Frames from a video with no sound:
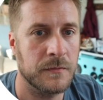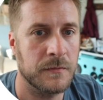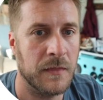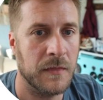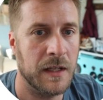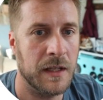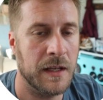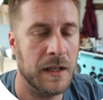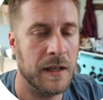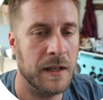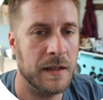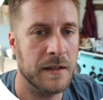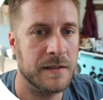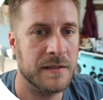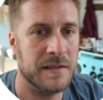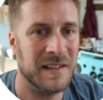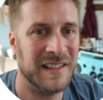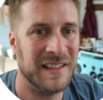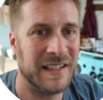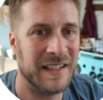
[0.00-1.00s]
and
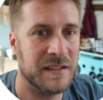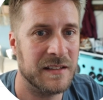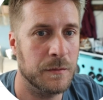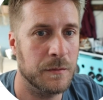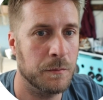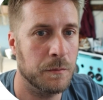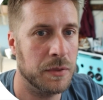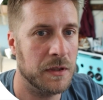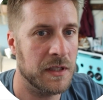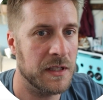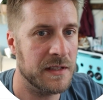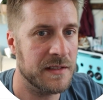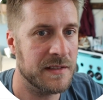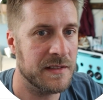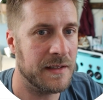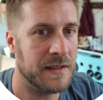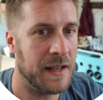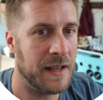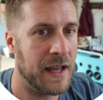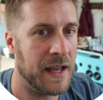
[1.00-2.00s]
select plus
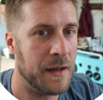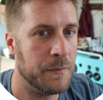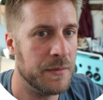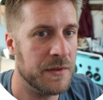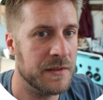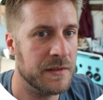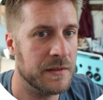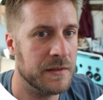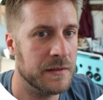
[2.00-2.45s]
apps.